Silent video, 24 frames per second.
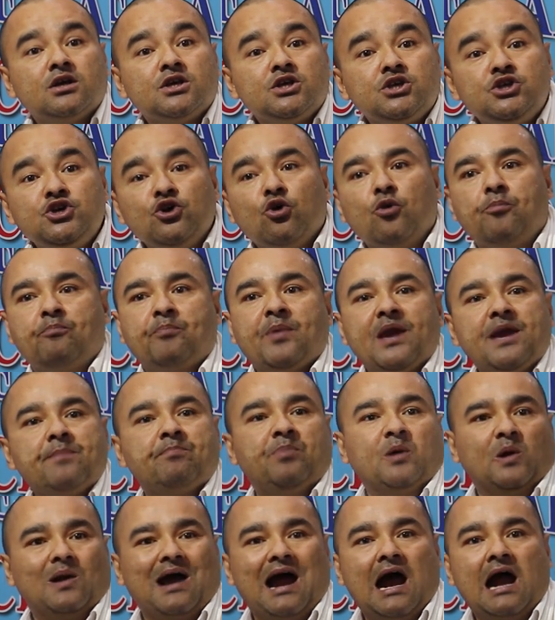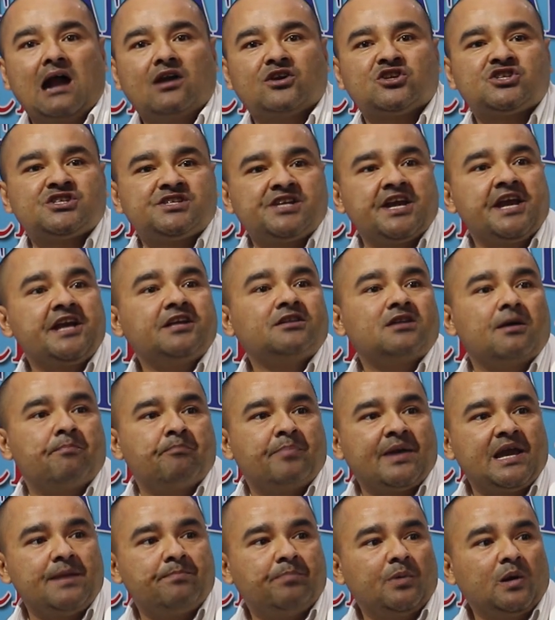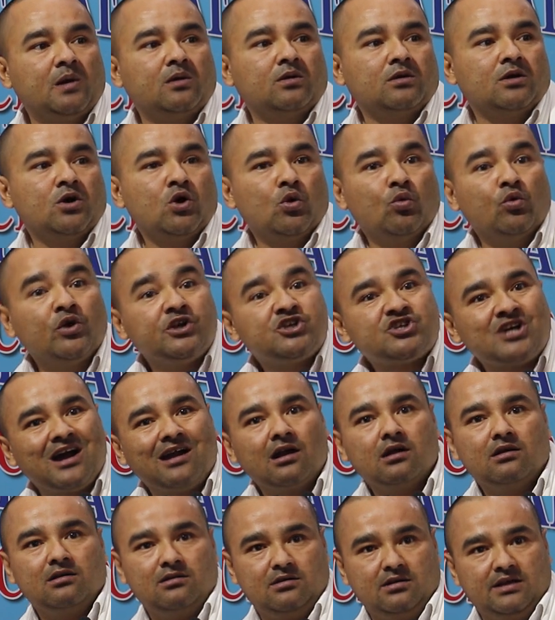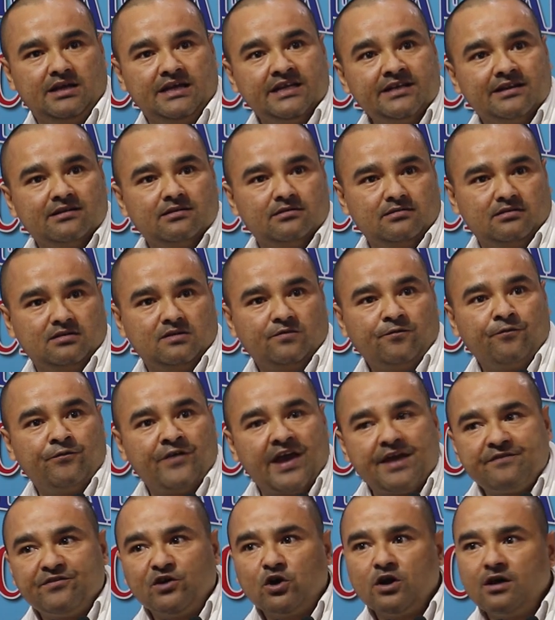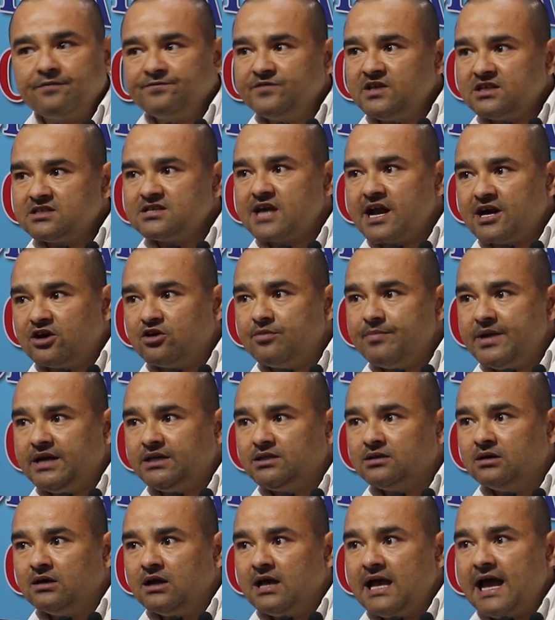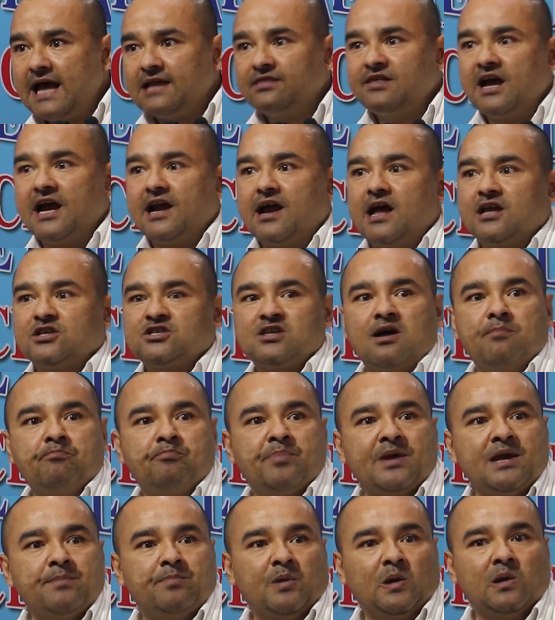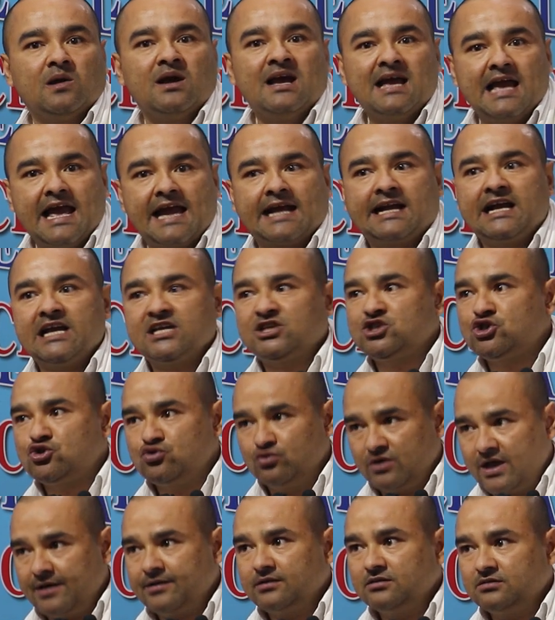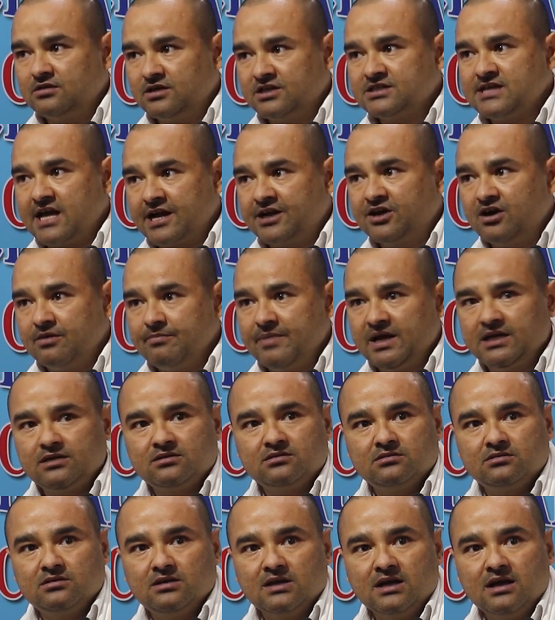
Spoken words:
you people are seeing the people which are in favor of this agreement, and there are some people against this agreement.